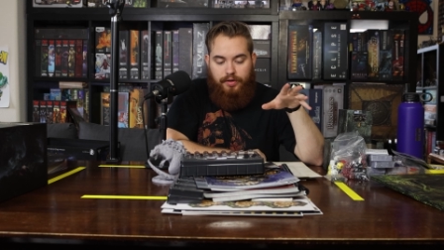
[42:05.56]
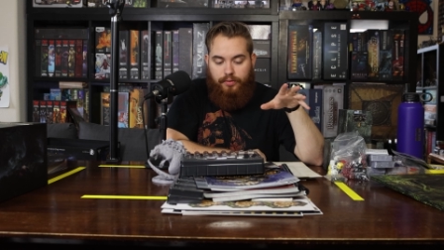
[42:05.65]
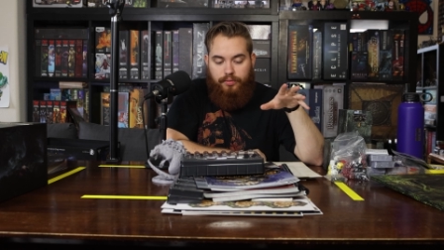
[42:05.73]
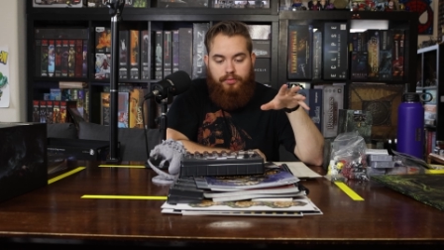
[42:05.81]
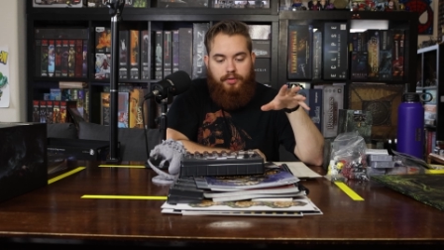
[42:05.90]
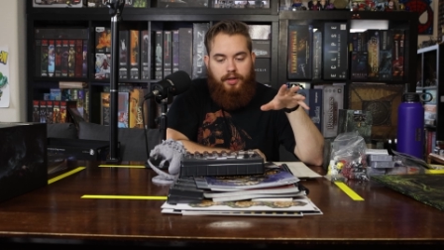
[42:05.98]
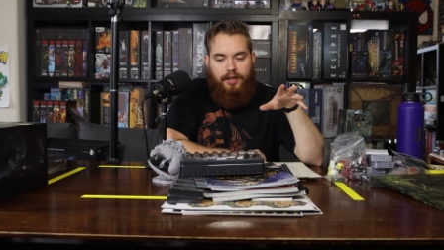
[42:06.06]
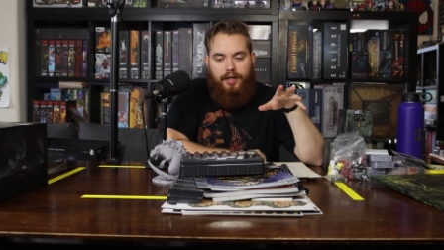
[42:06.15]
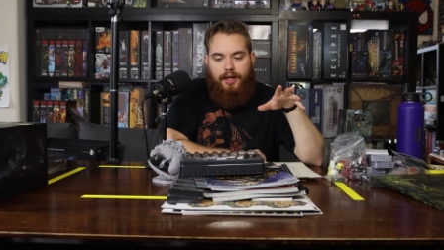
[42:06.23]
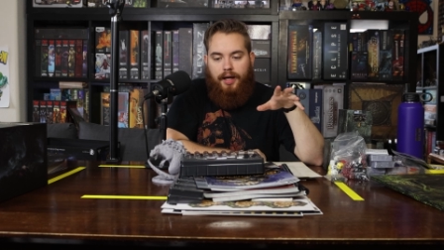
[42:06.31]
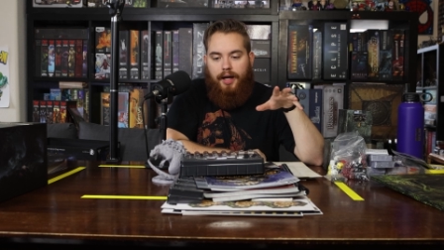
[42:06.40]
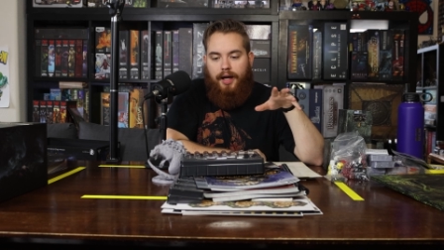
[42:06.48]
you,
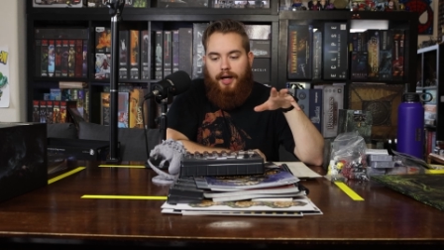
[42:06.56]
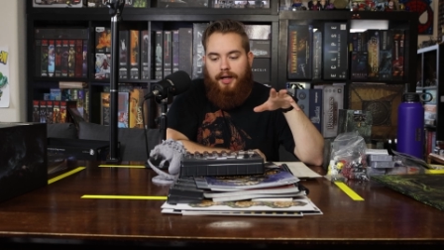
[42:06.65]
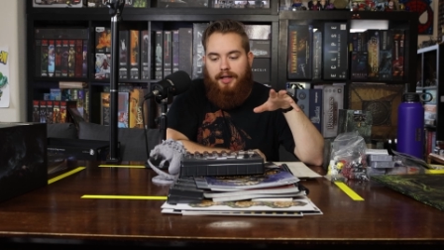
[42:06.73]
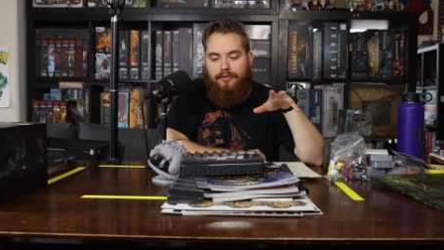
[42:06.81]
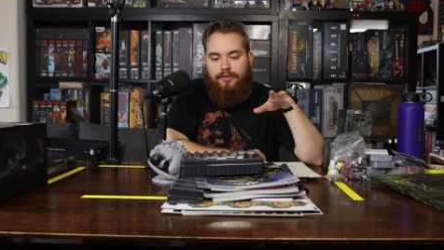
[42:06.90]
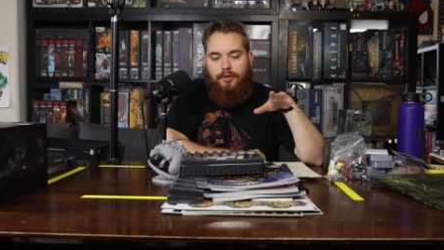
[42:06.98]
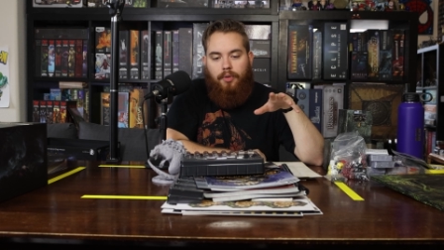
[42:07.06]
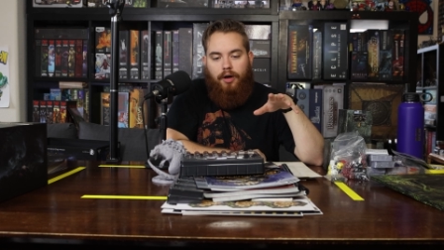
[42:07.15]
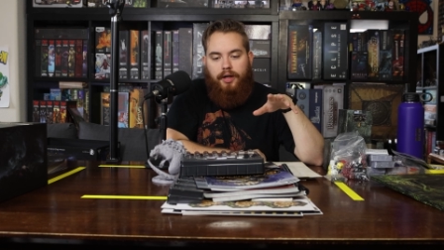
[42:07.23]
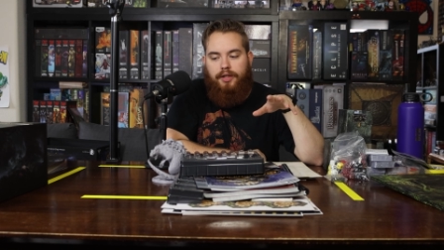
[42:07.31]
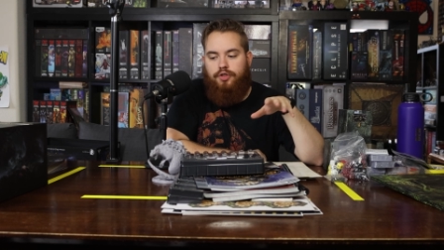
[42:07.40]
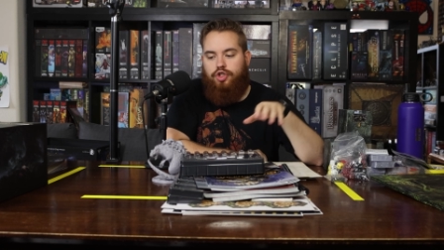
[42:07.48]
Uh, if you
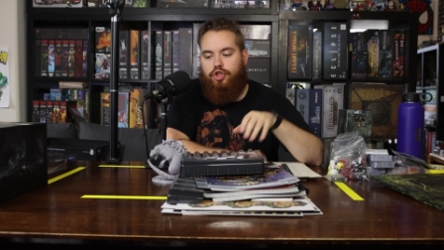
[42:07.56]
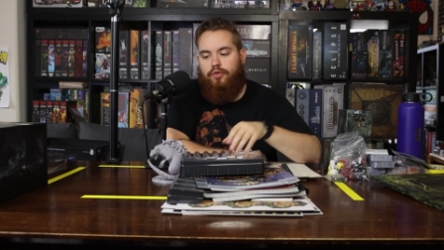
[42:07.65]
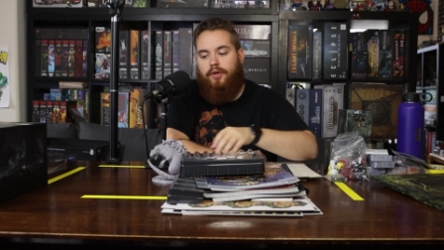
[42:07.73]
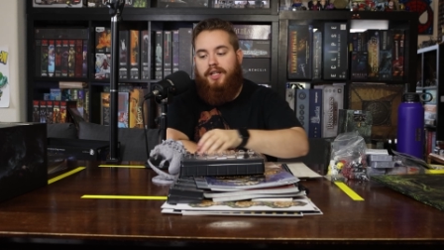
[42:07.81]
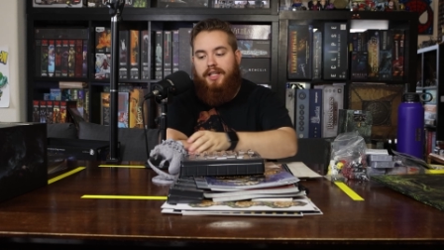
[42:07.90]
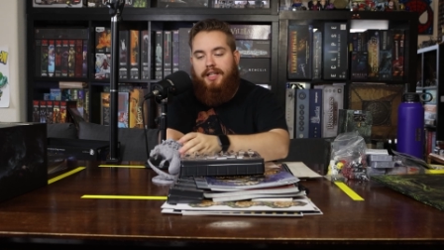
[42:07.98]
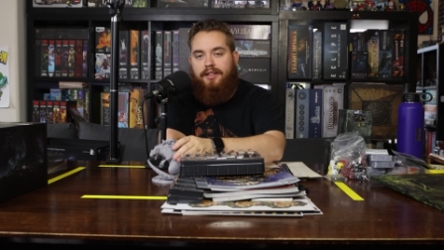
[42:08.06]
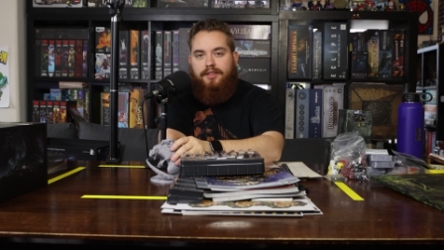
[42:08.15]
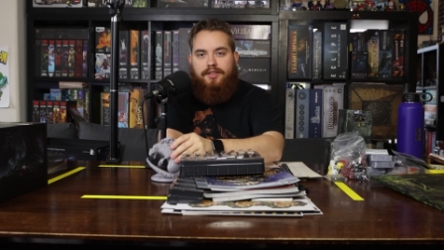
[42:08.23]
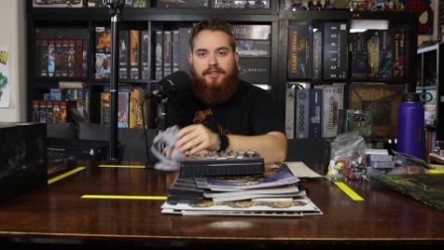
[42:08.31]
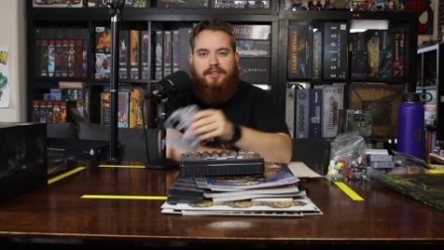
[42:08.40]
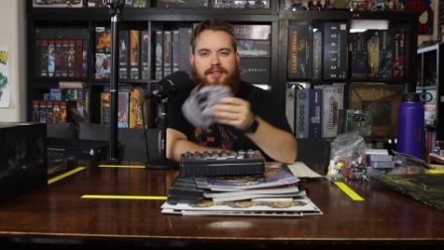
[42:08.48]
are
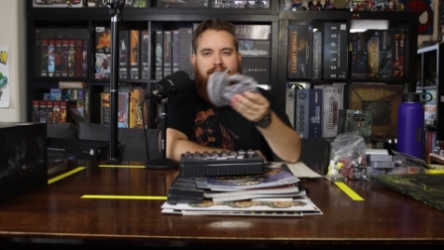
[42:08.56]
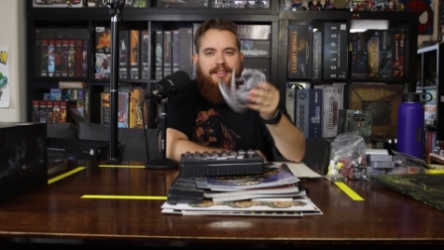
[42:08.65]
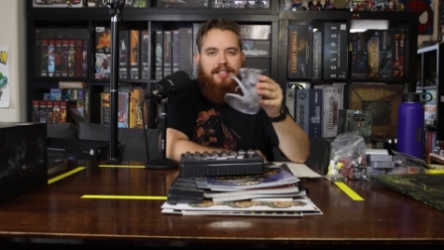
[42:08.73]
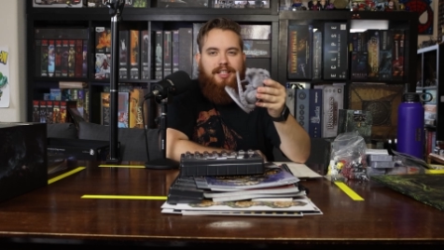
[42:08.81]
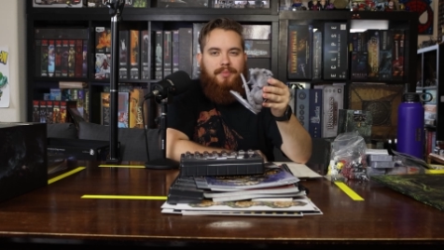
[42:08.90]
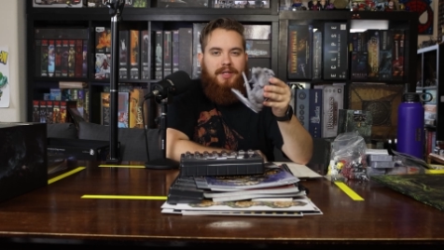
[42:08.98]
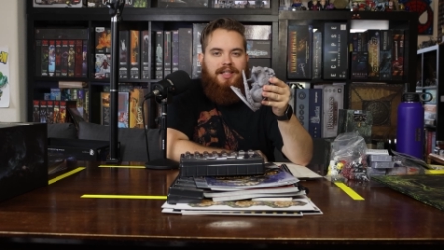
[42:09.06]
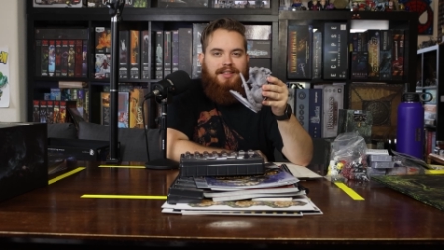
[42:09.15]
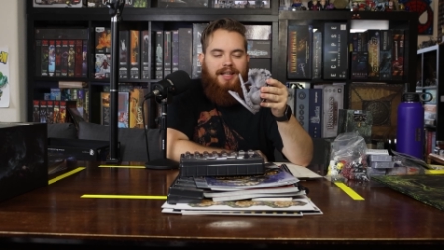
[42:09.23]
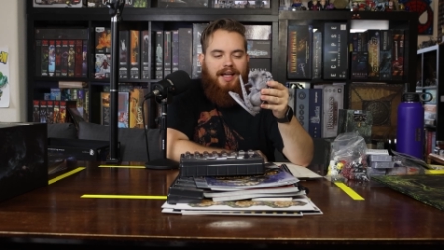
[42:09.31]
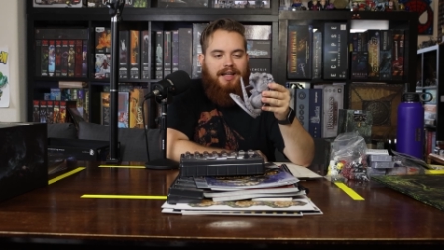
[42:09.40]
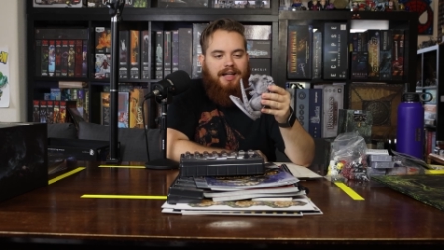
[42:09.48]
intrigued to see me
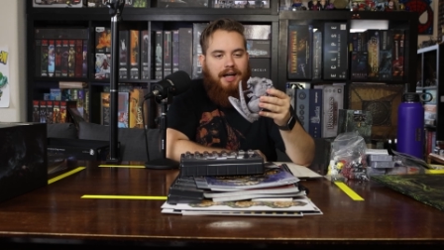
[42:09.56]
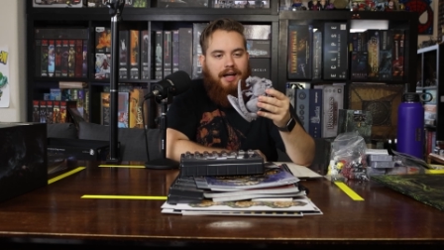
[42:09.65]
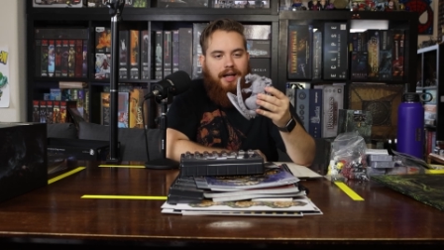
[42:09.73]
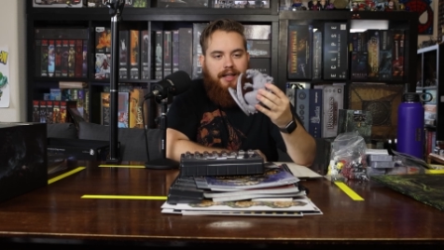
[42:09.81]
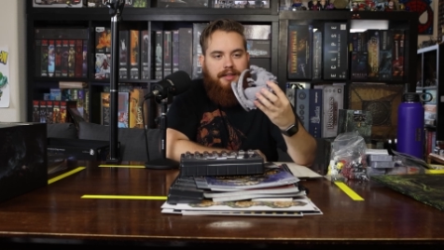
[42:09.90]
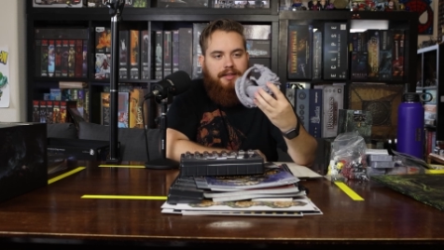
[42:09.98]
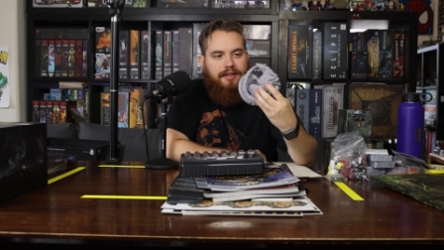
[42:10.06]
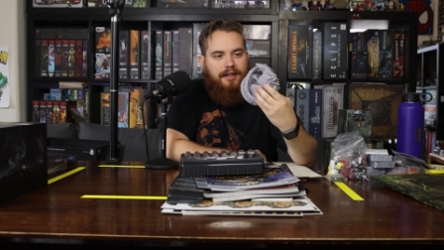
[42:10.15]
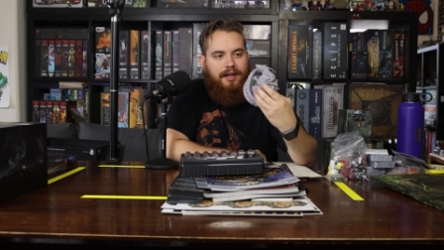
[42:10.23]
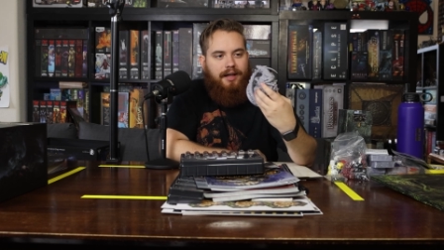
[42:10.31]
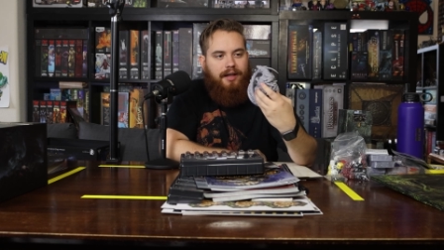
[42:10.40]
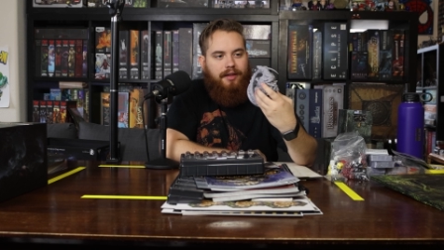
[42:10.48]
take on
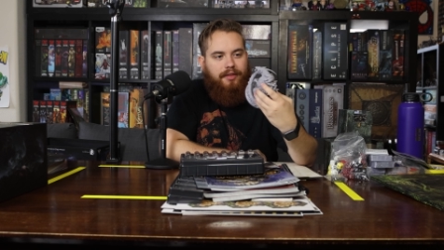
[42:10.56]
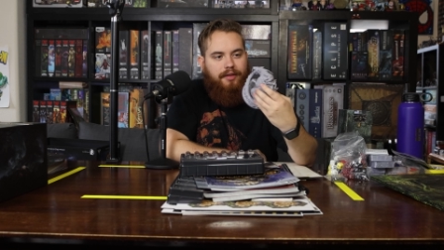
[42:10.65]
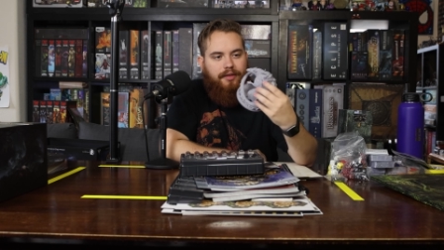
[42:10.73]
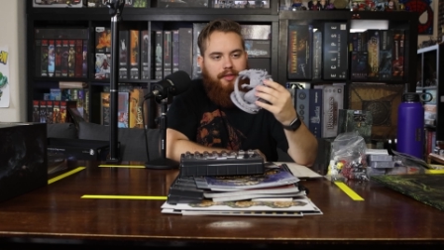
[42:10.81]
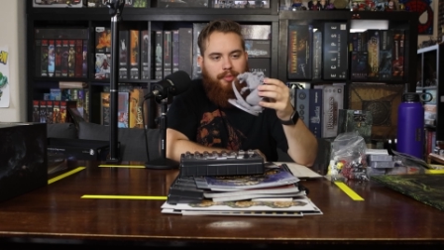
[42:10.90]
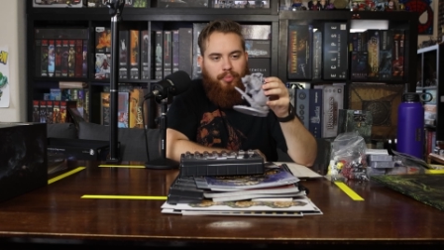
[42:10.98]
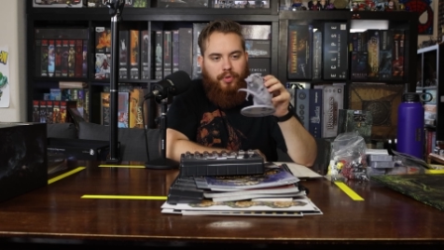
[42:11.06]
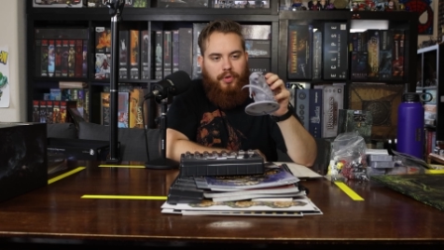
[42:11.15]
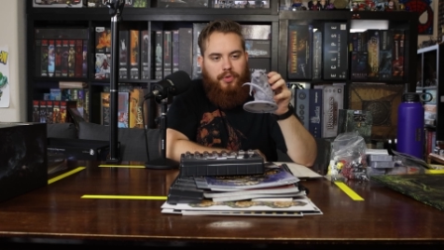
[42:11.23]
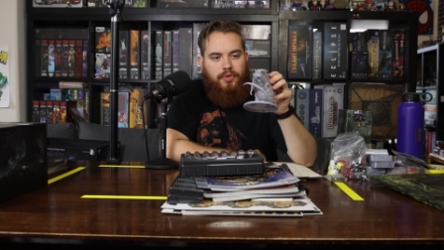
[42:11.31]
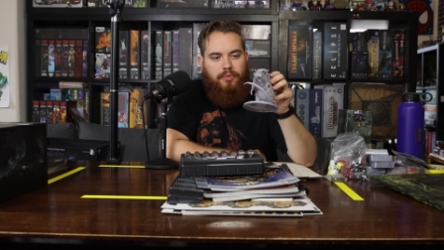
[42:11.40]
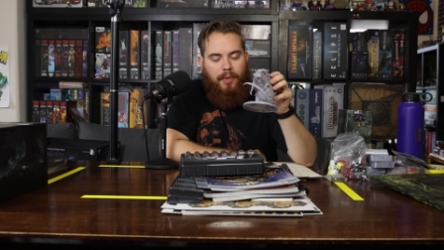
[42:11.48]
uh, the, the
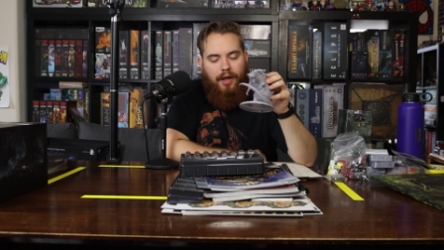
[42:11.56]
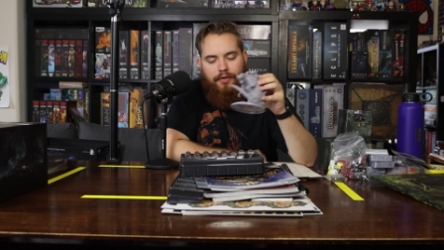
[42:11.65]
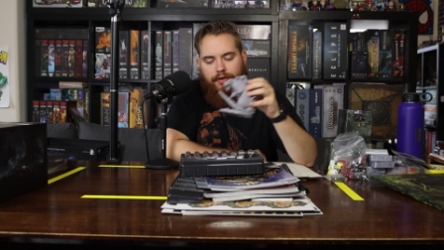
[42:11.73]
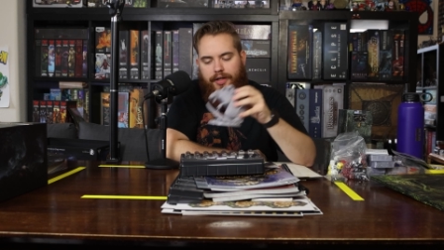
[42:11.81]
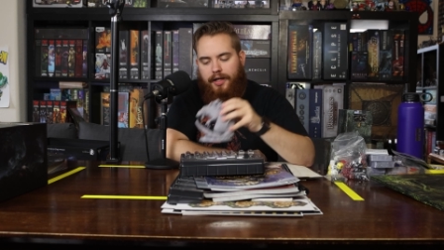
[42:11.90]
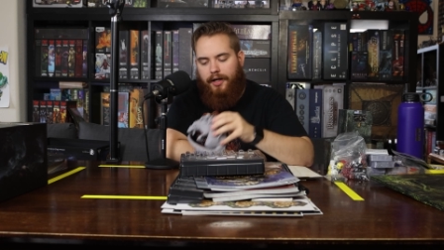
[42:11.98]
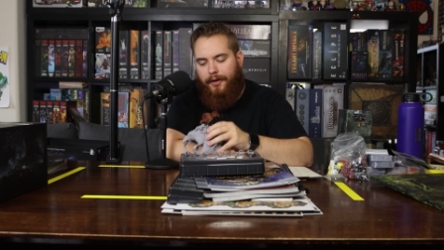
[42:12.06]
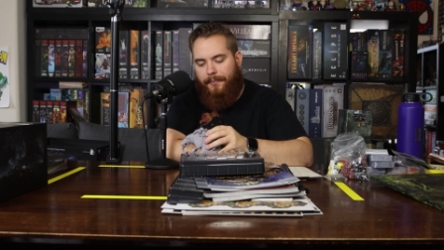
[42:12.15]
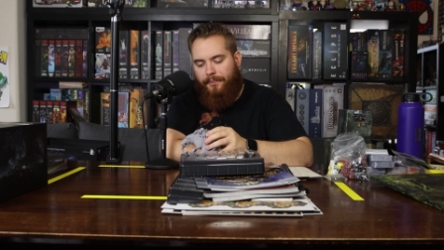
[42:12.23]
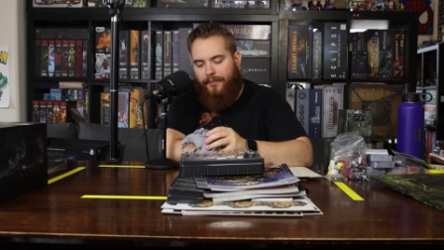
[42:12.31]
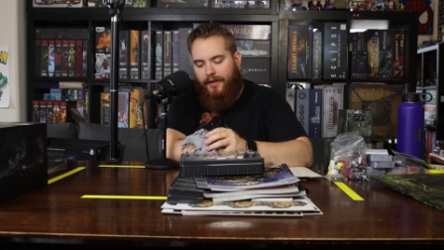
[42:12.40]
brood mother here,